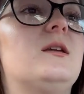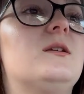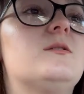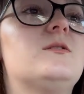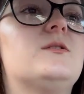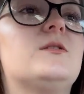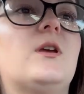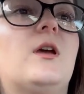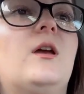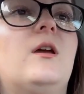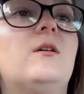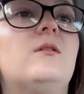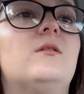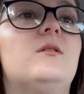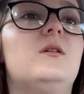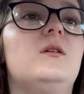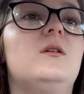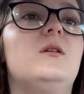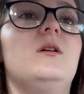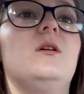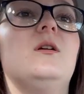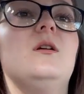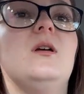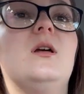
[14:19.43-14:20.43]
So
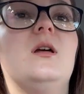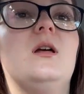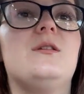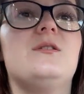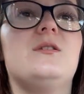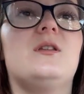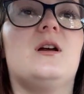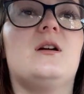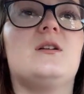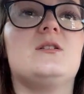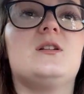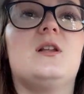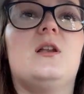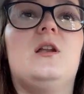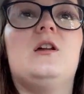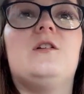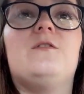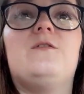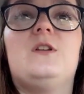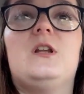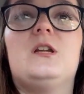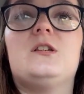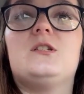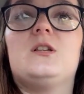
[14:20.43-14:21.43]
there's a
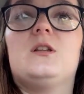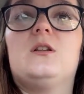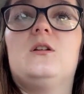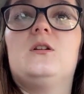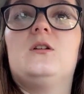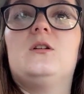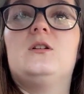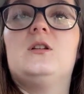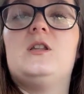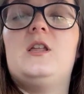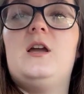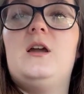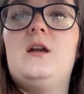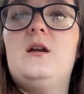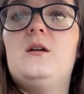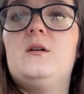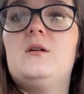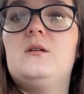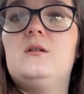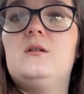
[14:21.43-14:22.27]
life lesson learned there.